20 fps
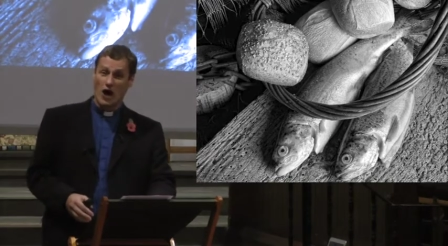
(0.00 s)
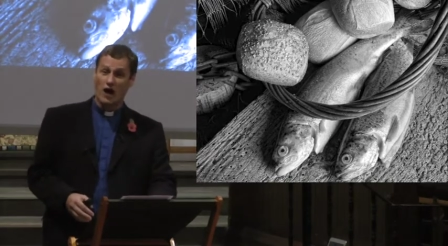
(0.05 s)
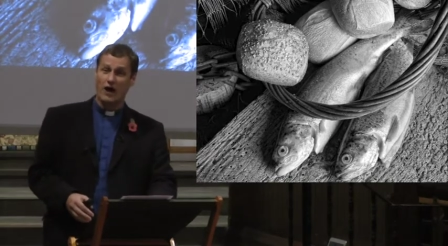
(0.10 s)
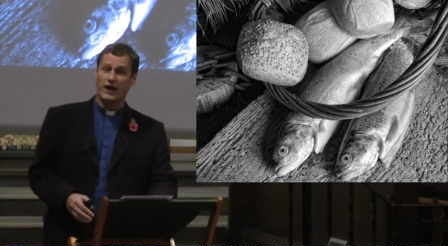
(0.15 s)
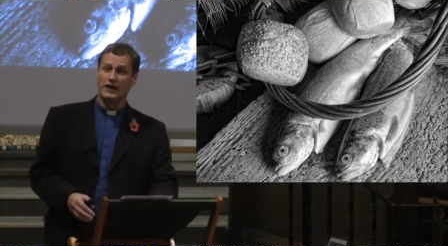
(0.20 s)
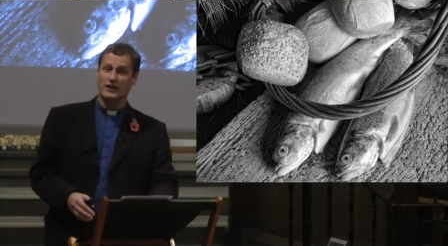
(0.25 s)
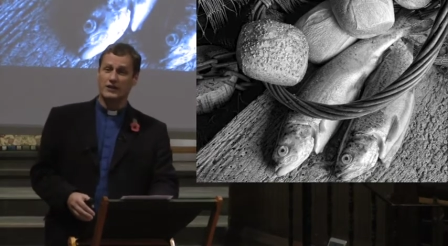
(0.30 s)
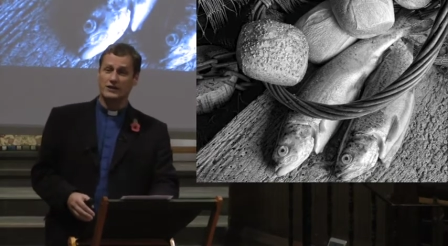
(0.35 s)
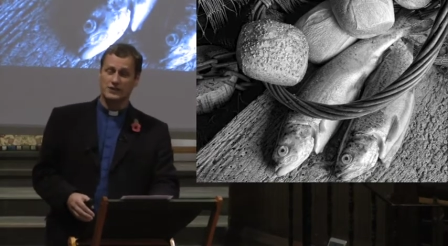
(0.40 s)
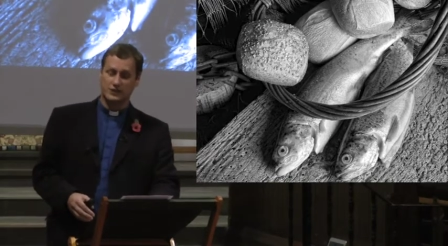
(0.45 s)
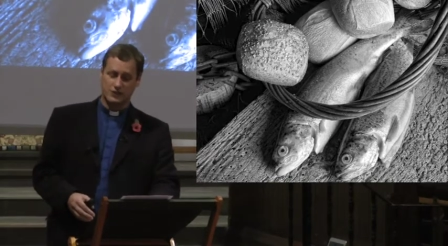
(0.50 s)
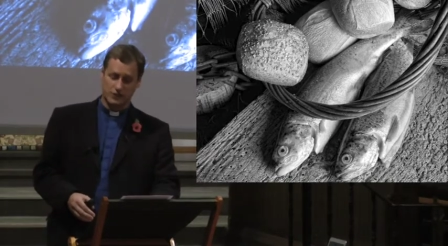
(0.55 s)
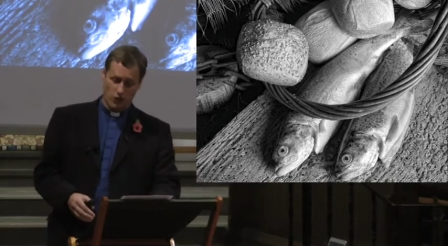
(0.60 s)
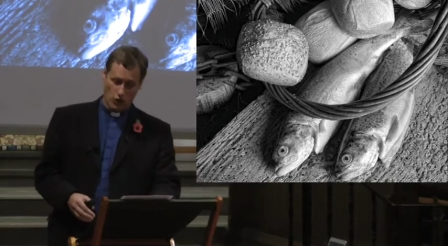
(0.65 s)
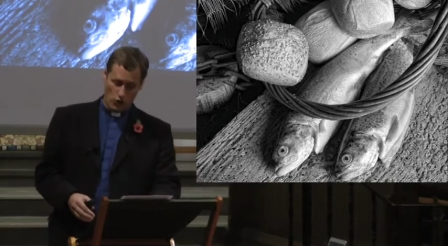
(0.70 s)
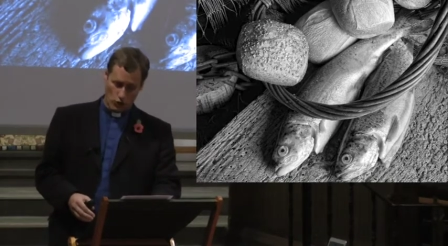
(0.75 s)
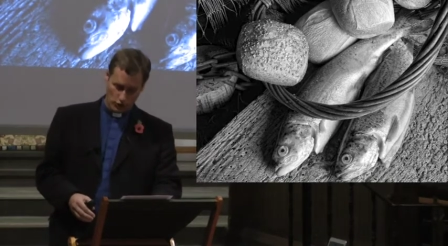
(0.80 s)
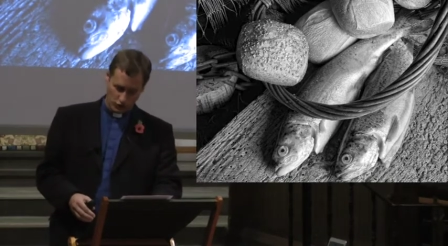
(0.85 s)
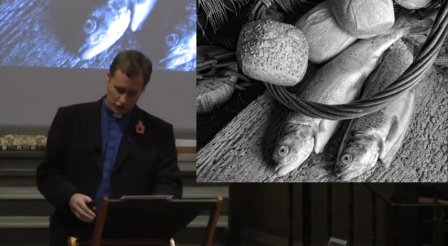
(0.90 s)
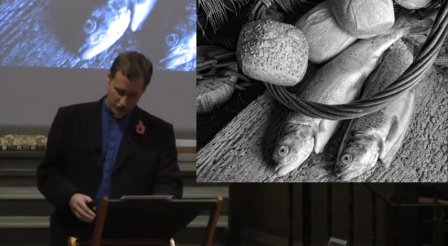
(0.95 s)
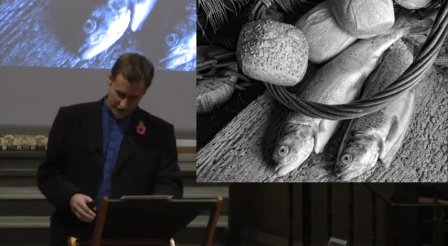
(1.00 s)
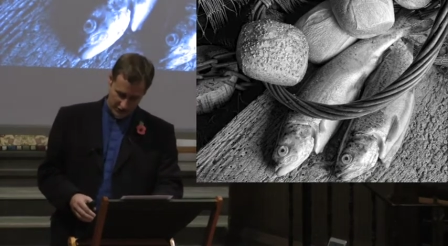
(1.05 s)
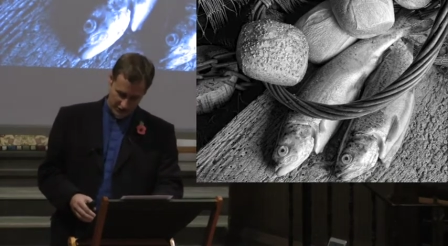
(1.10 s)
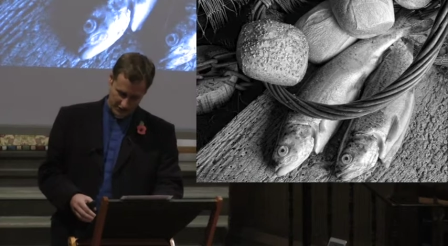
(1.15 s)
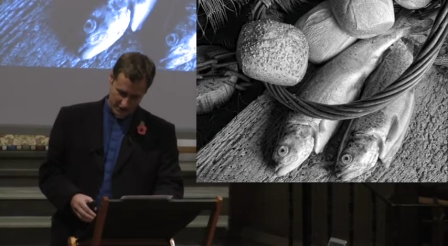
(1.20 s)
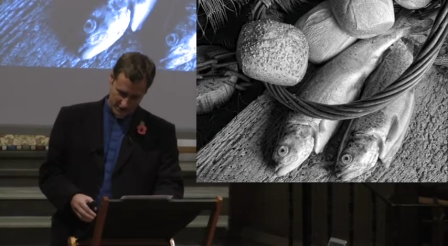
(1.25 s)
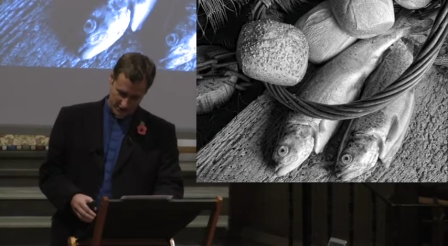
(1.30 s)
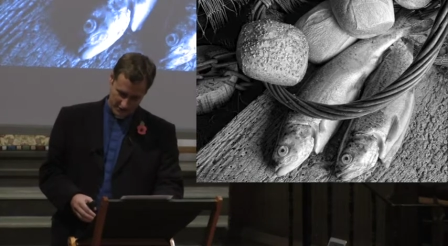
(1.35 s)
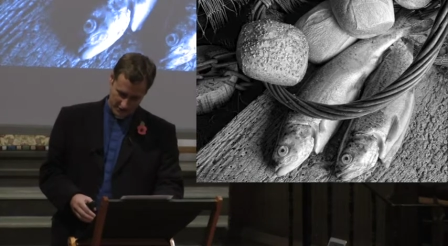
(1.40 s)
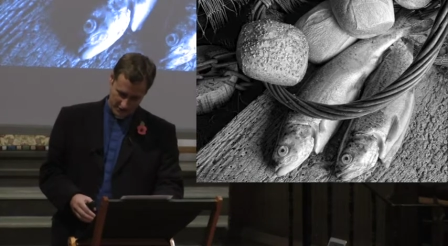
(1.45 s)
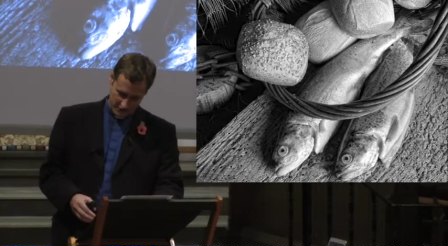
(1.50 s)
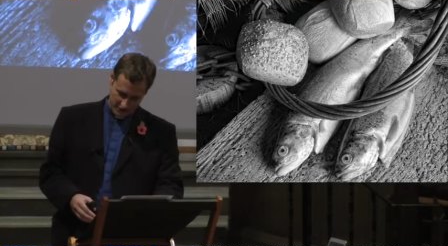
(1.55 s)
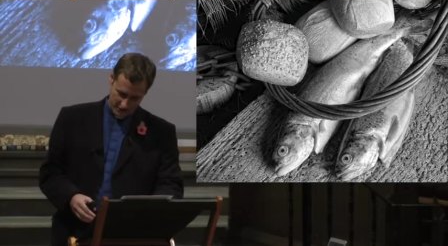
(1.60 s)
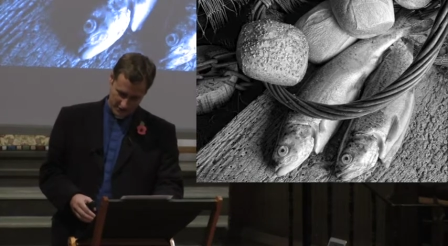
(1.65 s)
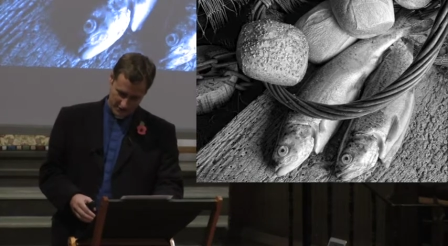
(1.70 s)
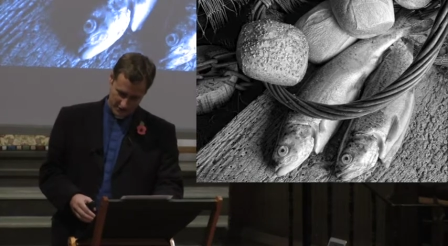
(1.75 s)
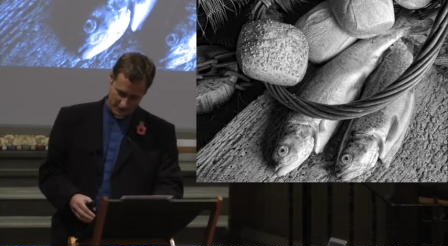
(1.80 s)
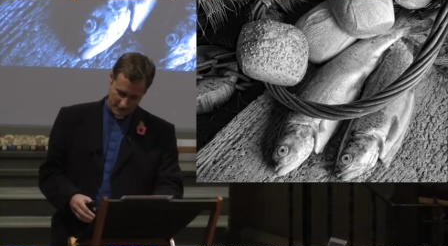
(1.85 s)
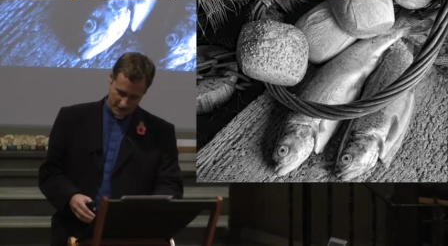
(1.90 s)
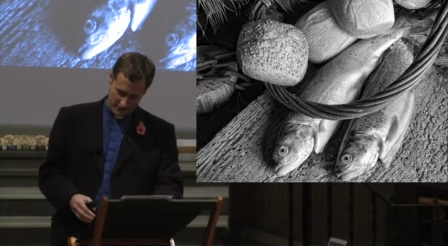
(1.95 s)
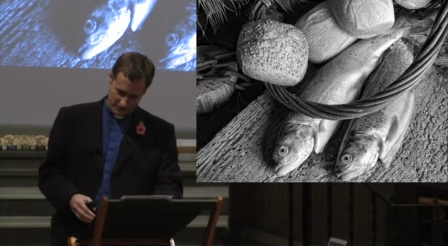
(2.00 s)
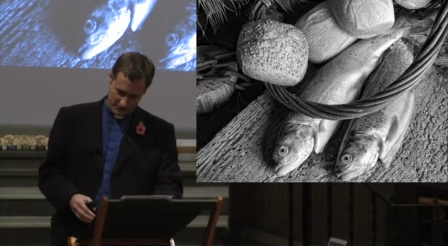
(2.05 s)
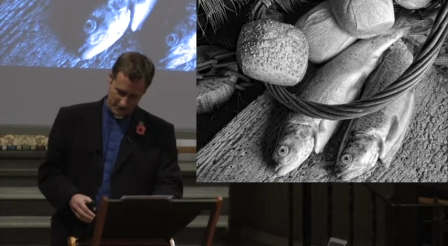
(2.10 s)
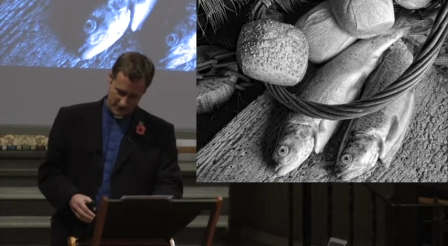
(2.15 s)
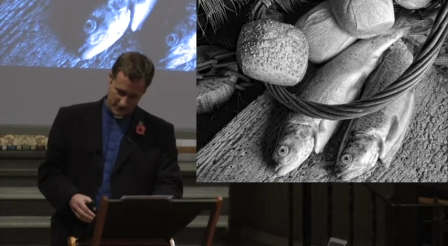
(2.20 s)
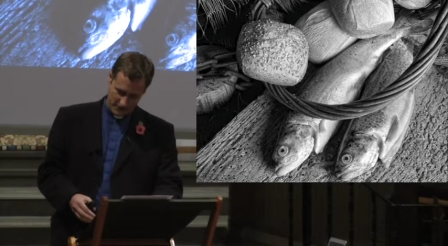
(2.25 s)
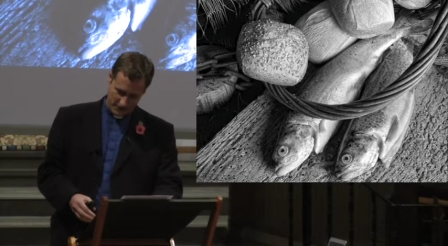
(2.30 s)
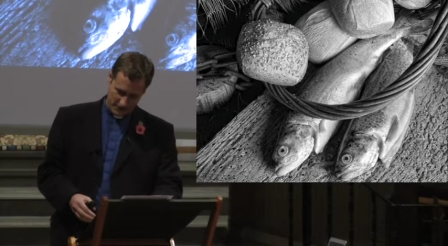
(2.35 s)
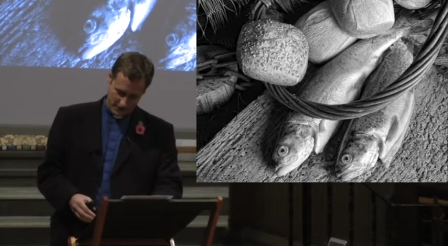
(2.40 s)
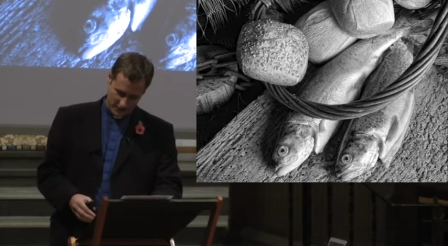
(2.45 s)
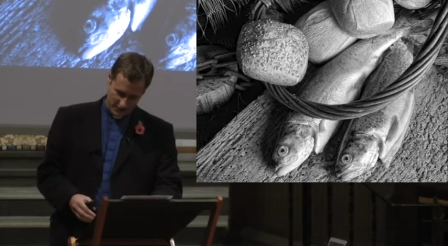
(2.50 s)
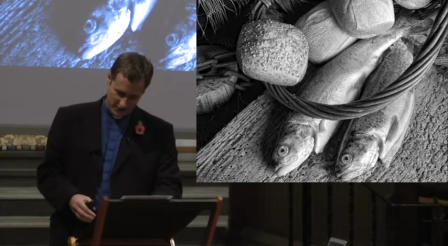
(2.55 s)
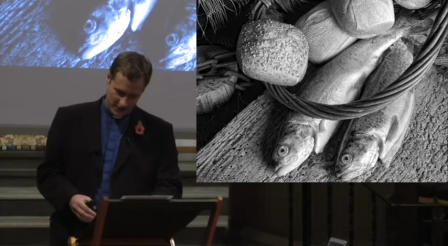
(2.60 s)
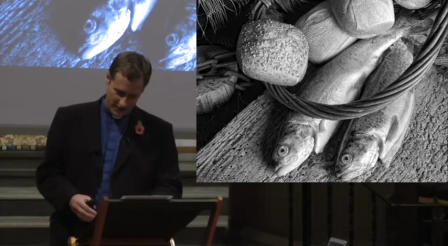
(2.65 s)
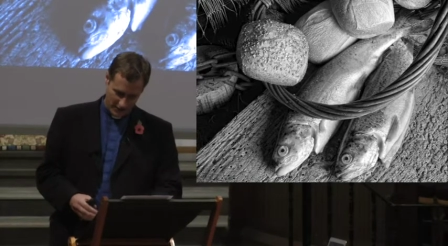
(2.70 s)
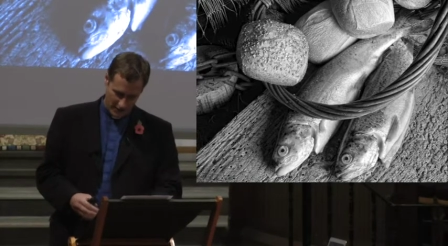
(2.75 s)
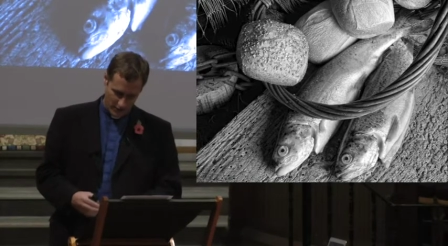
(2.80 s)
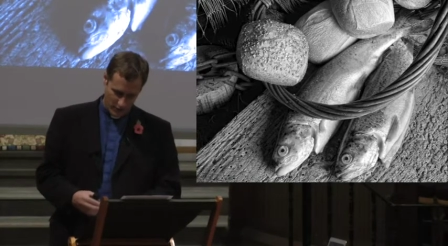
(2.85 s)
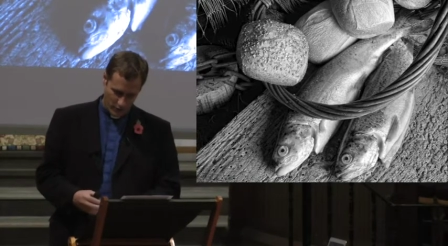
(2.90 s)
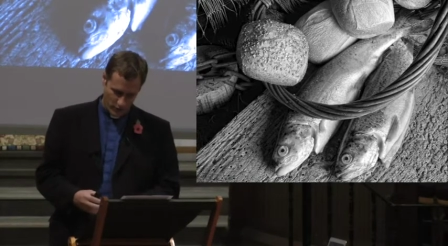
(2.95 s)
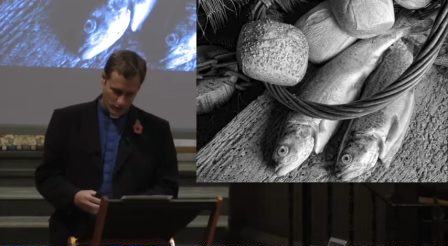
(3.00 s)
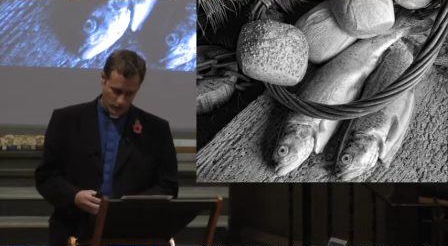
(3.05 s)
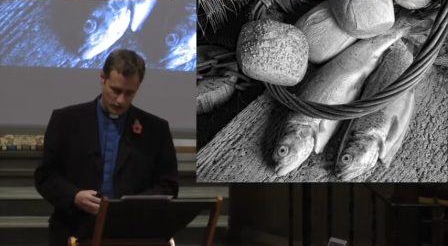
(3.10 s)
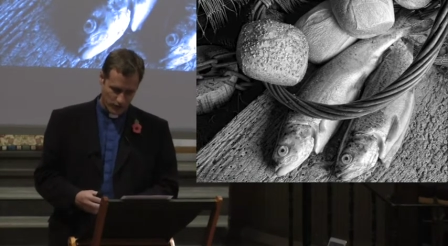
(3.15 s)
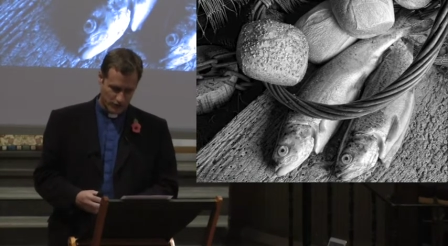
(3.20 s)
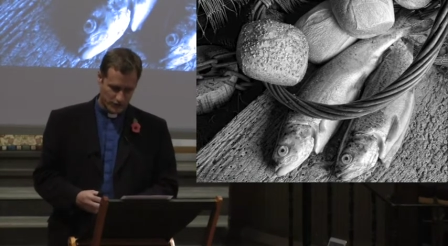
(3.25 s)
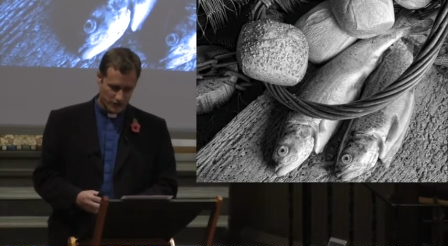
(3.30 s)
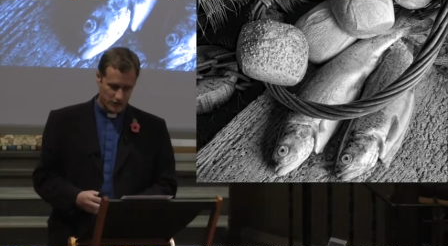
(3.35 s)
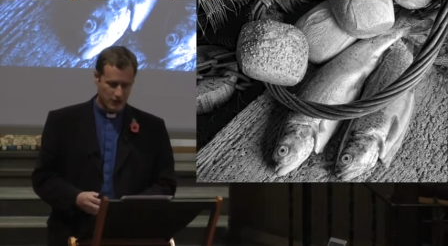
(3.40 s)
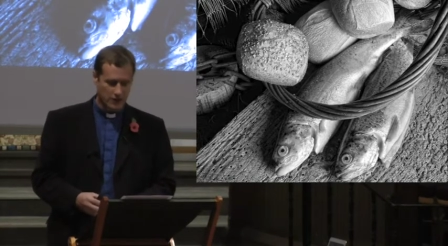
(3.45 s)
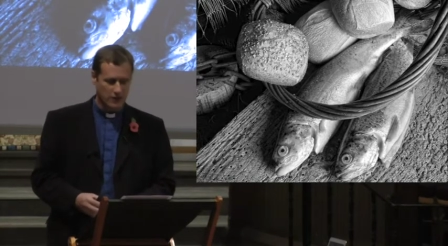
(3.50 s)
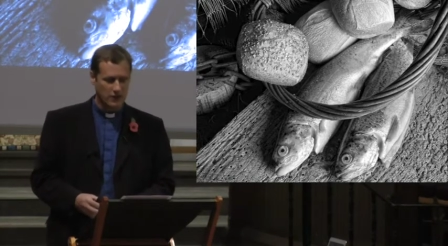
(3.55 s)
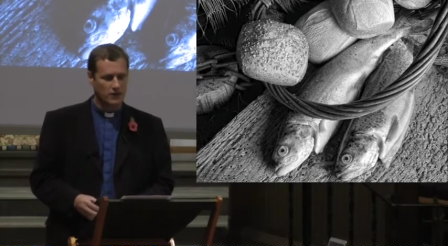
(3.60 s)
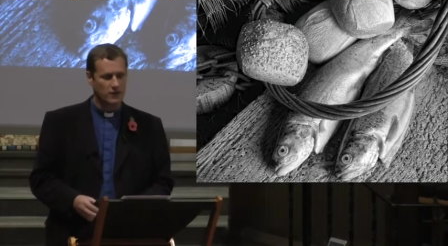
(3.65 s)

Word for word: eyes on Jesus, says Hebrews,